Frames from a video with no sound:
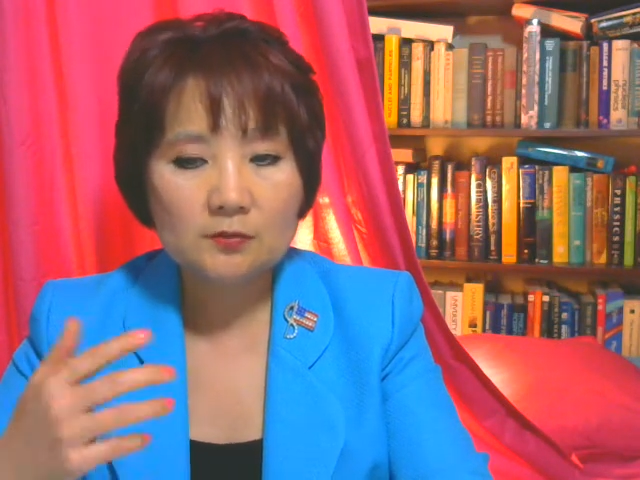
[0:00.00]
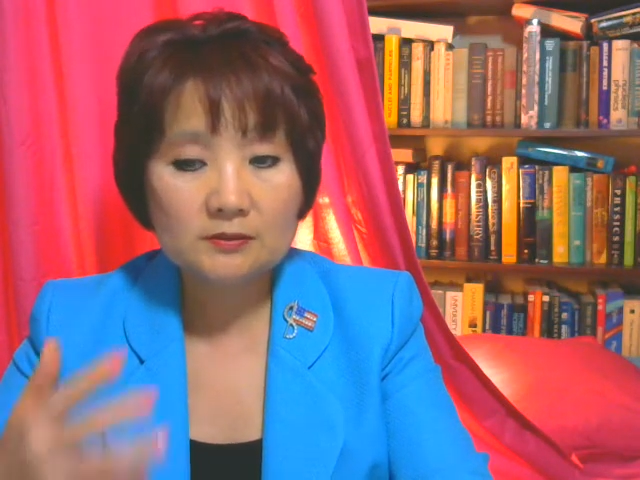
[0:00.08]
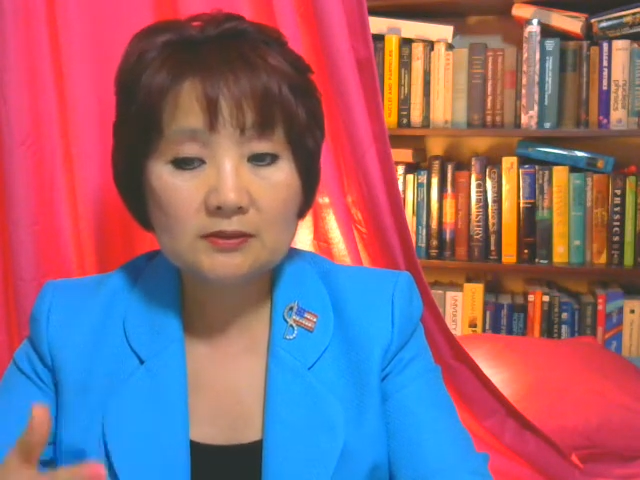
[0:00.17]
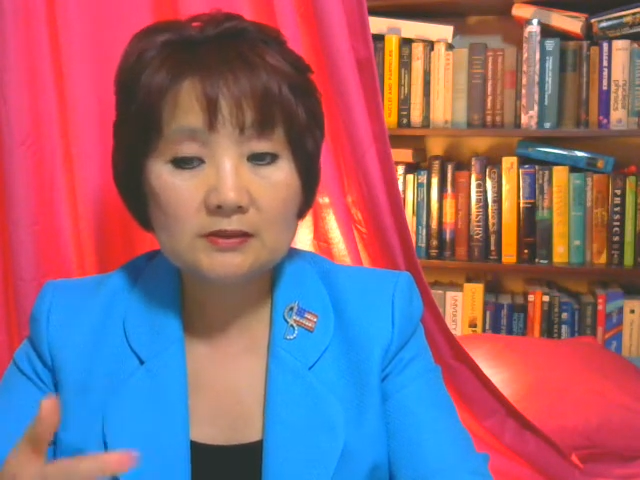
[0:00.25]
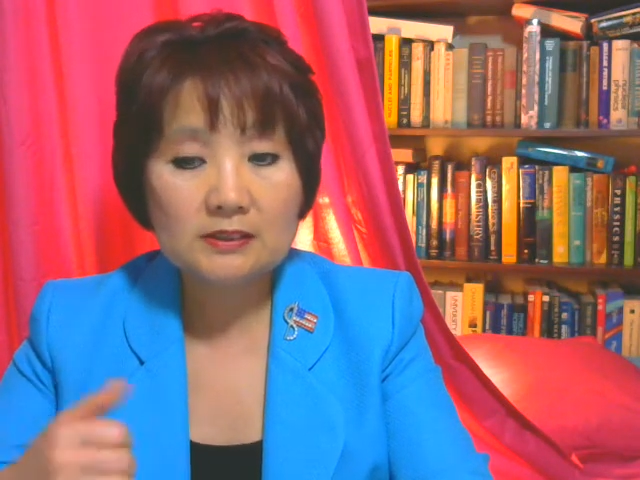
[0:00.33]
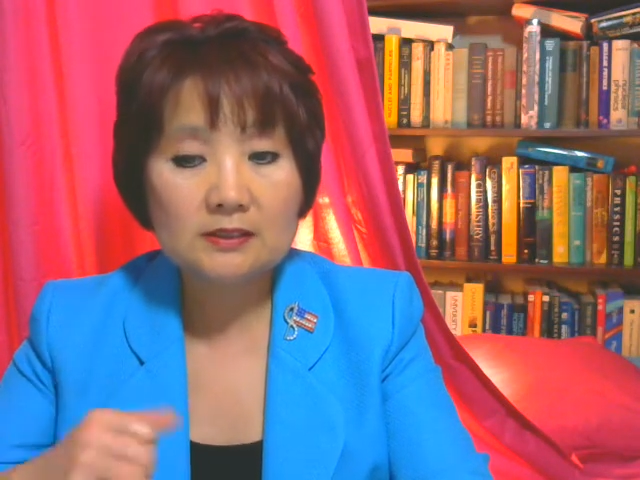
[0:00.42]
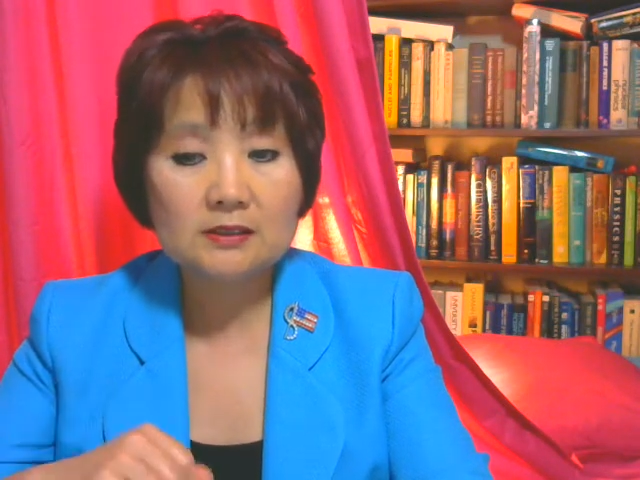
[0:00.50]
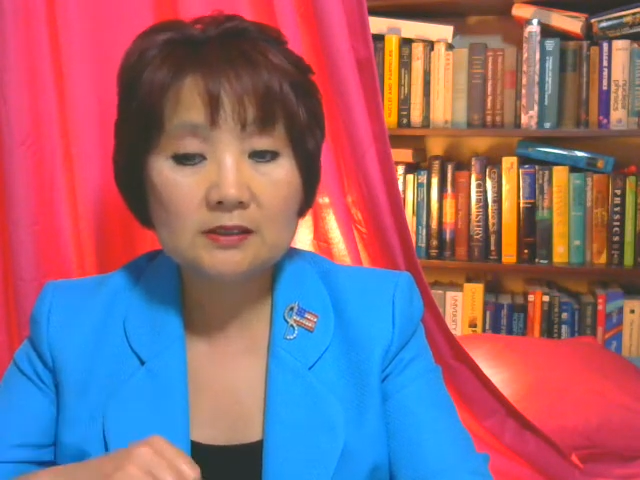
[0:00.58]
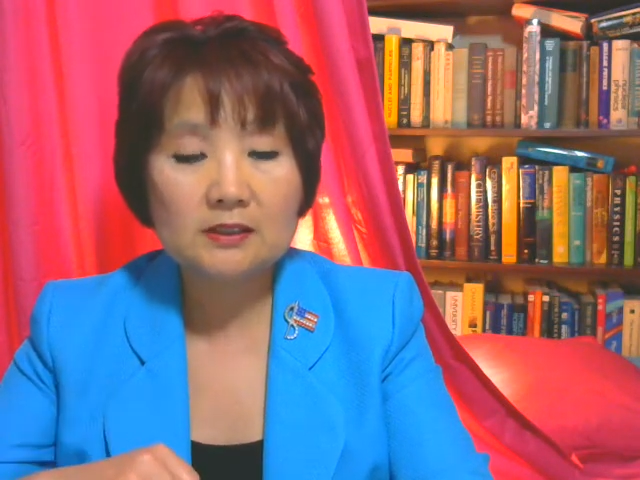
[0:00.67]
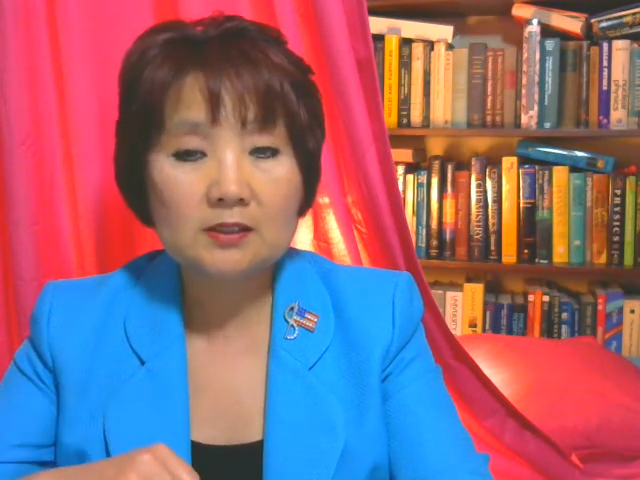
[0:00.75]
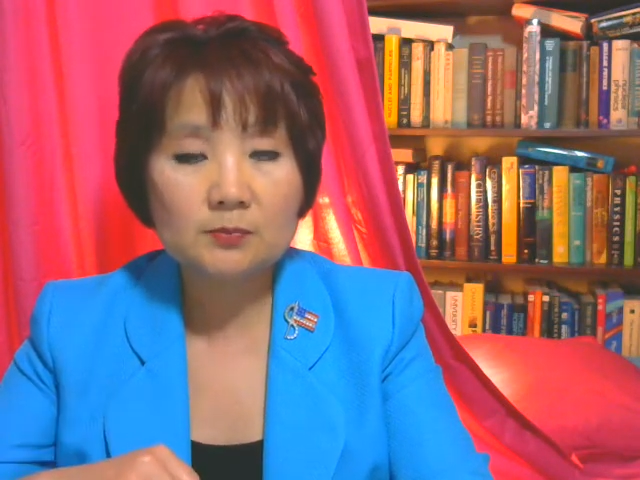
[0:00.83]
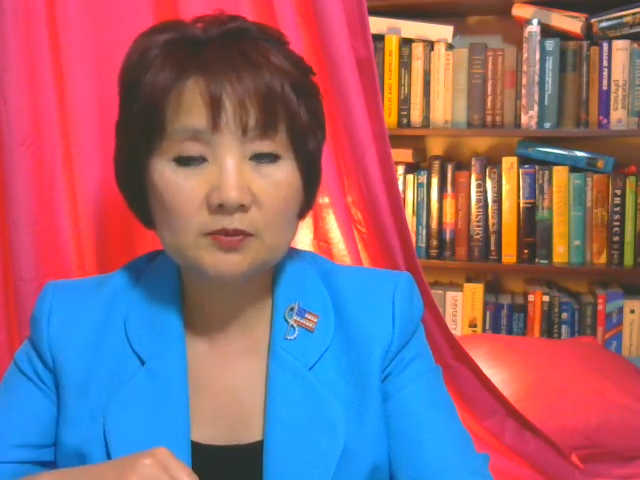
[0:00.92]
with the data
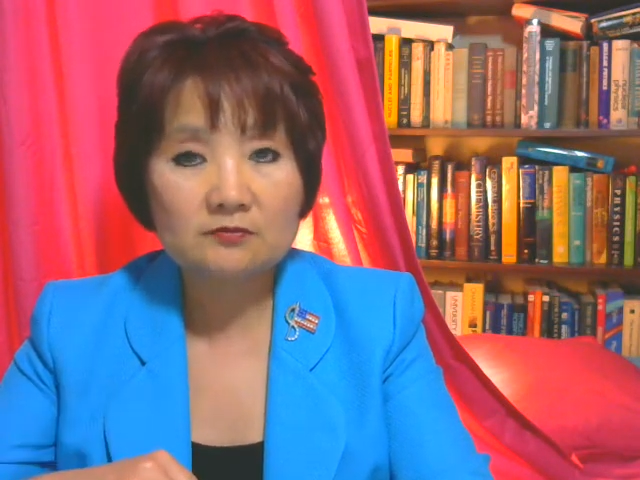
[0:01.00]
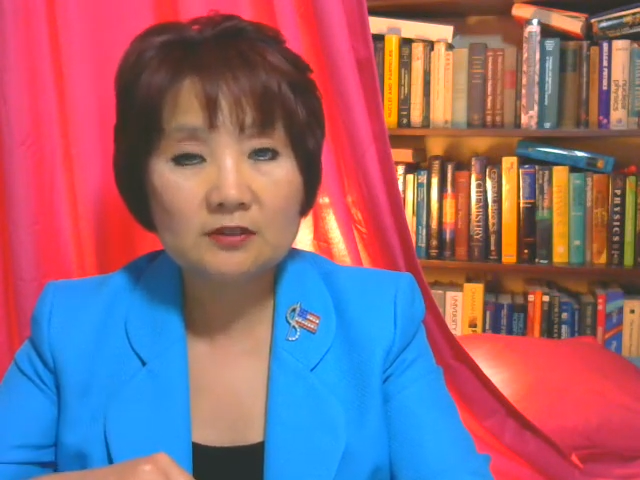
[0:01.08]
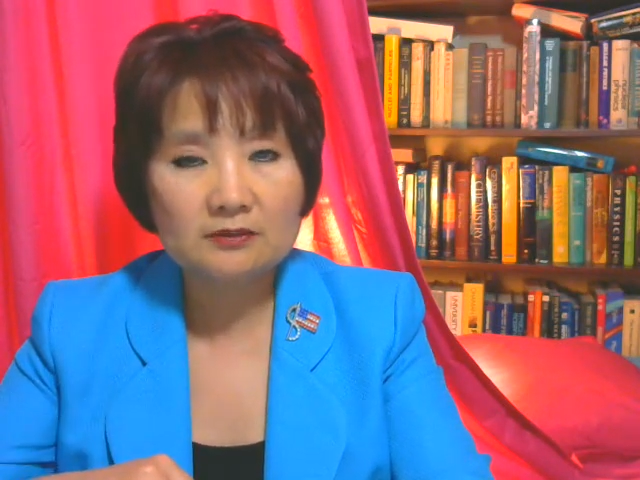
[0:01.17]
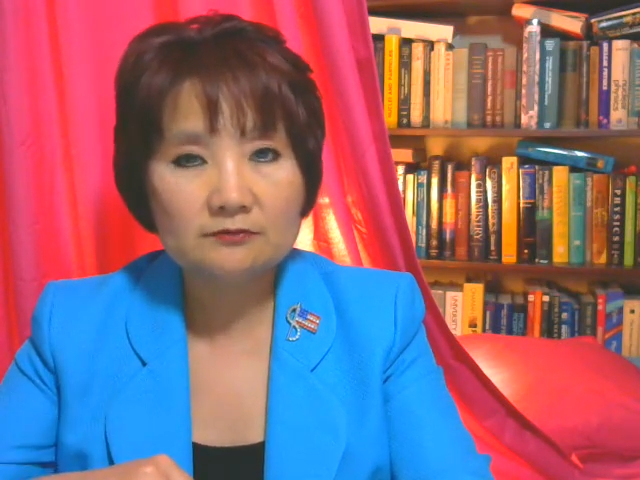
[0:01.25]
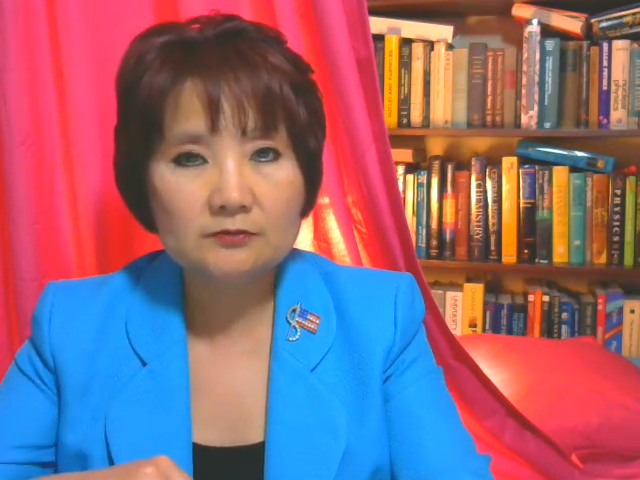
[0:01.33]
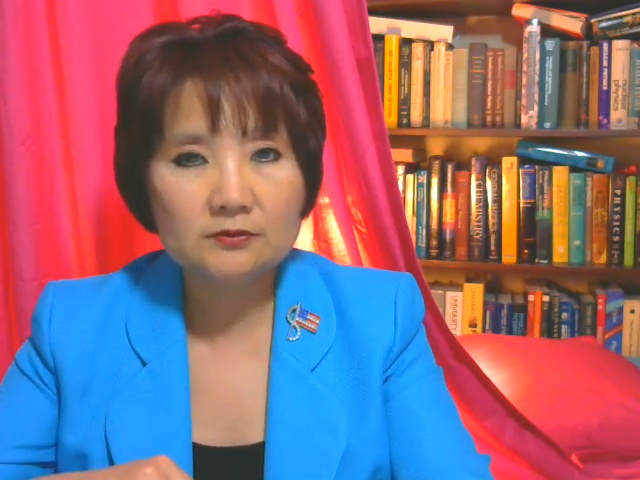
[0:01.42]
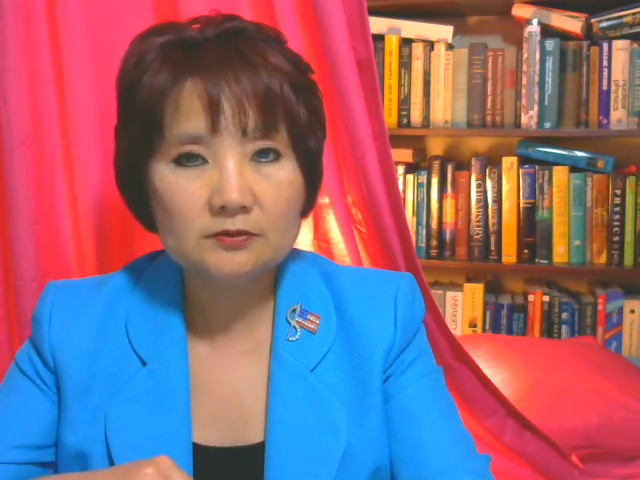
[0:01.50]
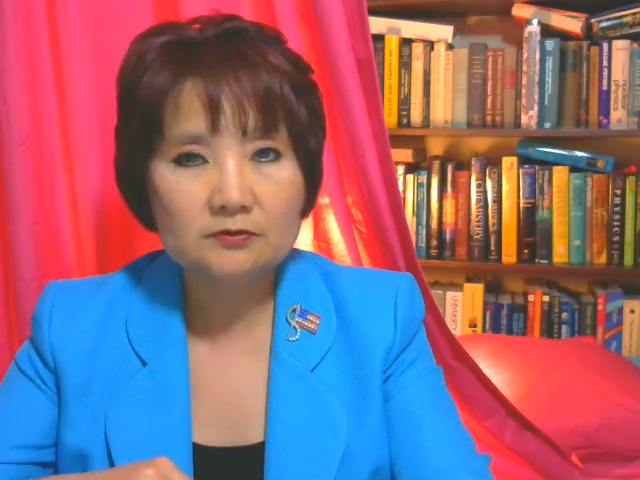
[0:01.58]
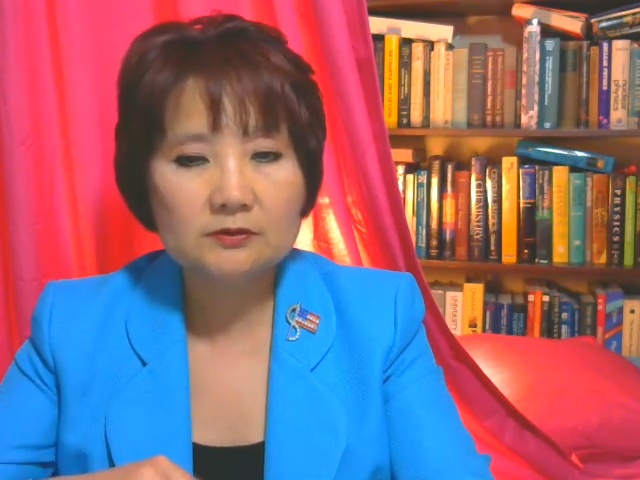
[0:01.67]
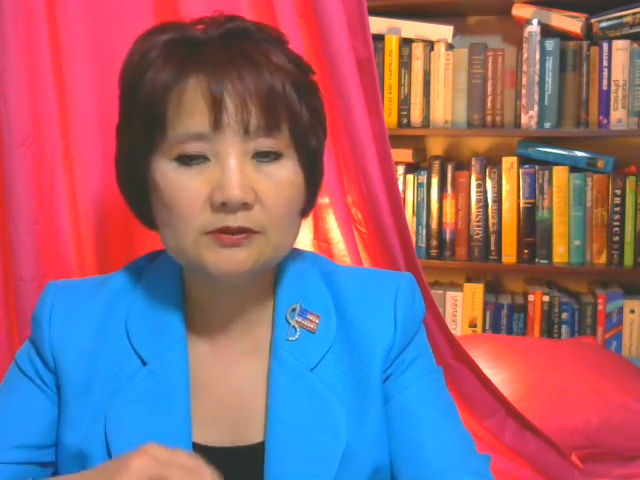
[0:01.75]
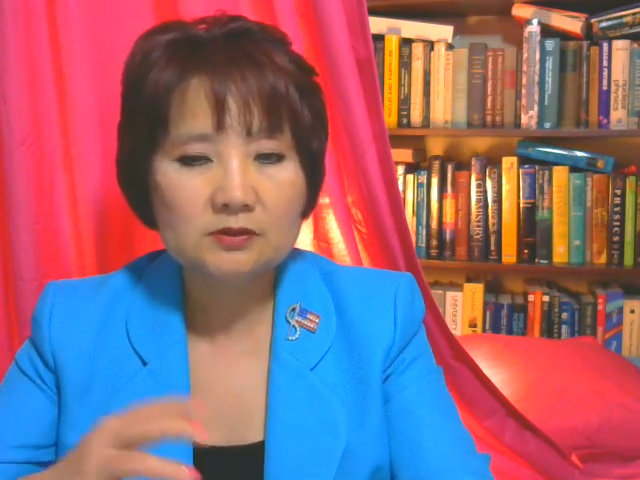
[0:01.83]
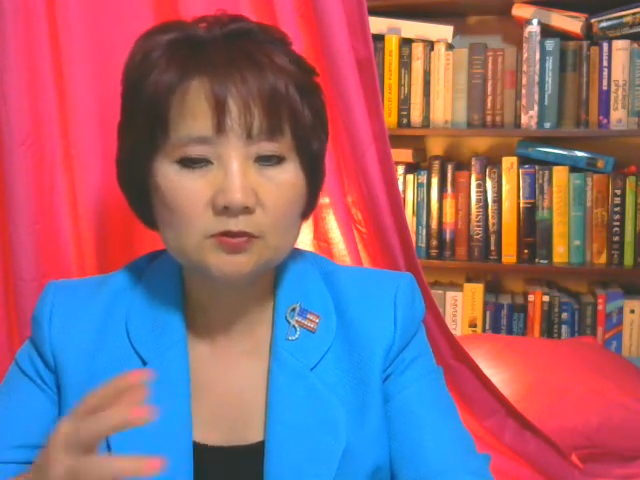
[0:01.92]
that I provide for
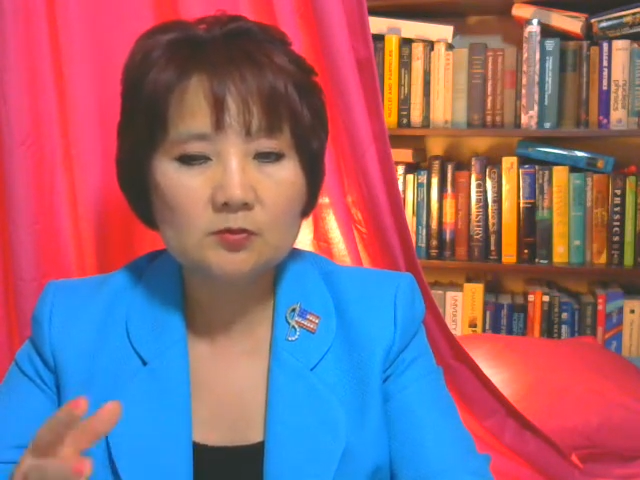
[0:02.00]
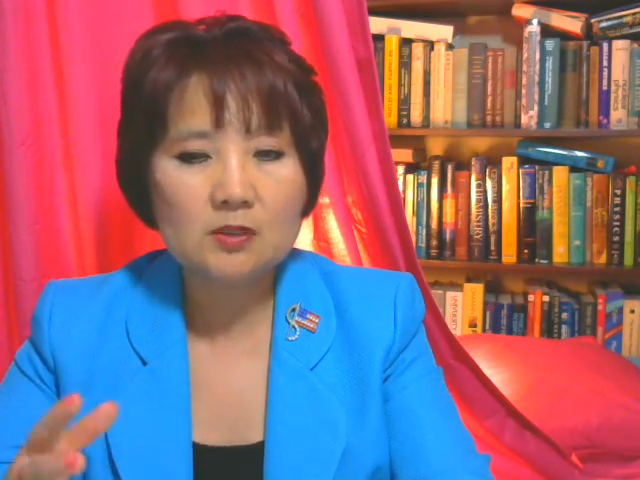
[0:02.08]
you, and you